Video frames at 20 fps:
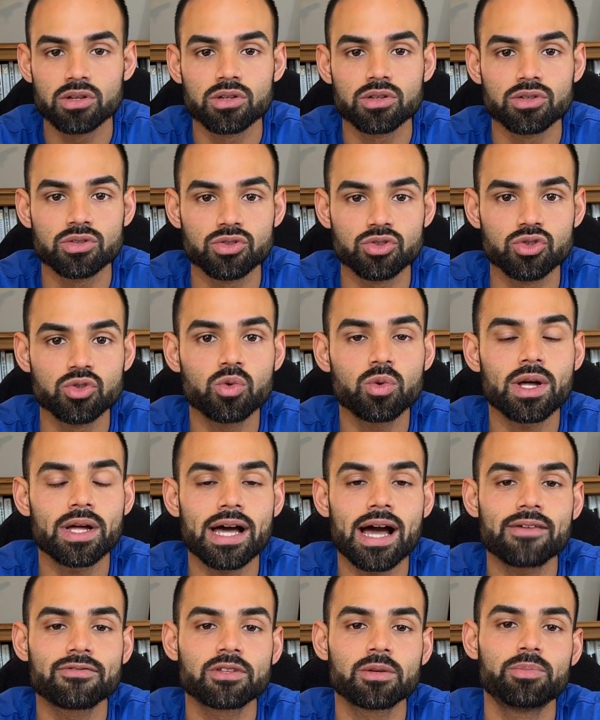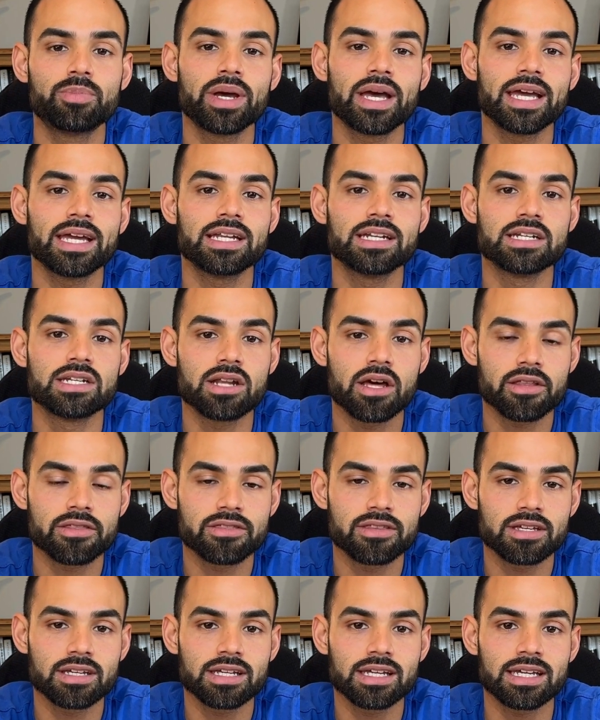you will have to pay
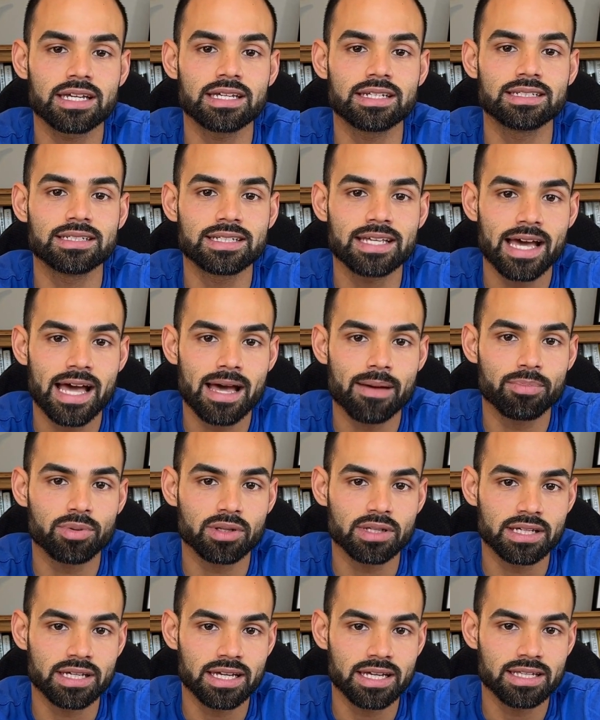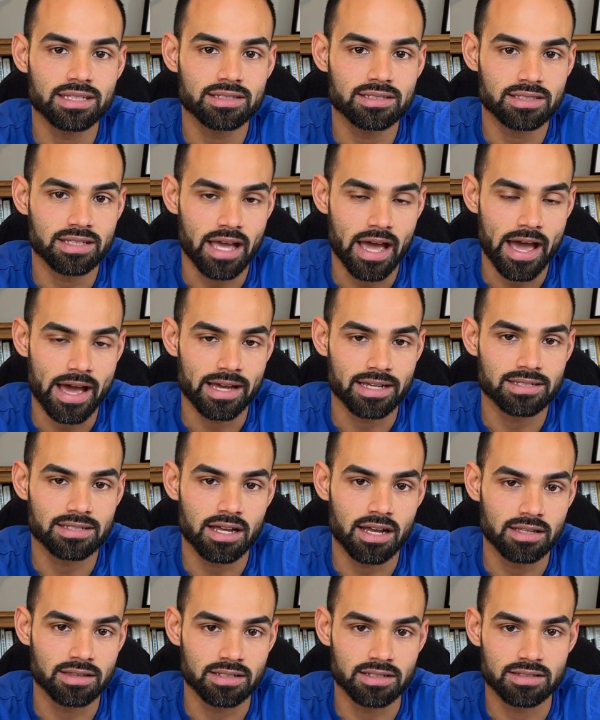nothing in capital gains tax
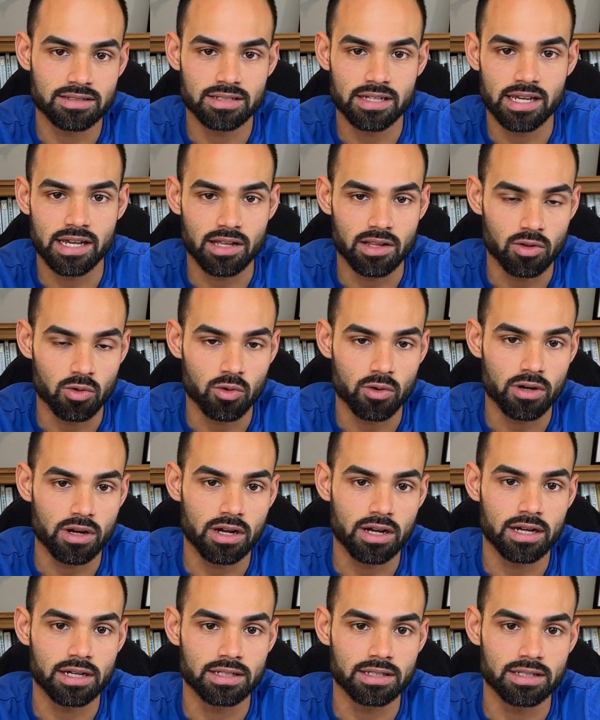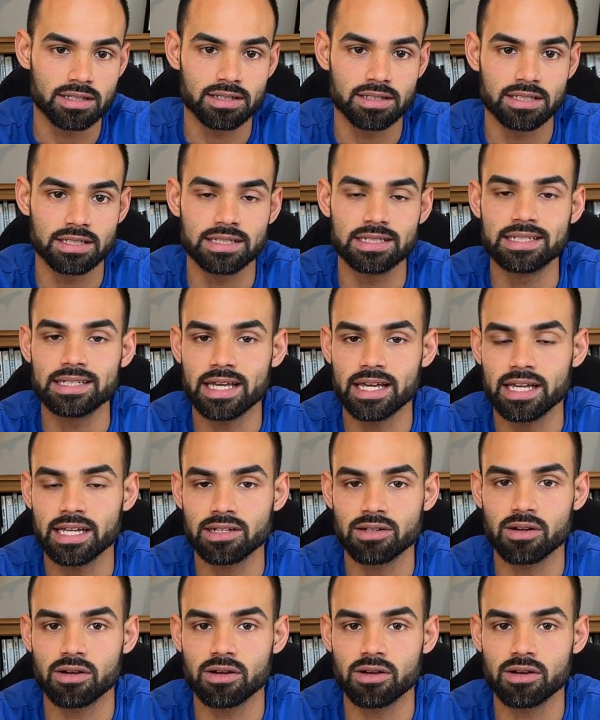on the sale or on the gain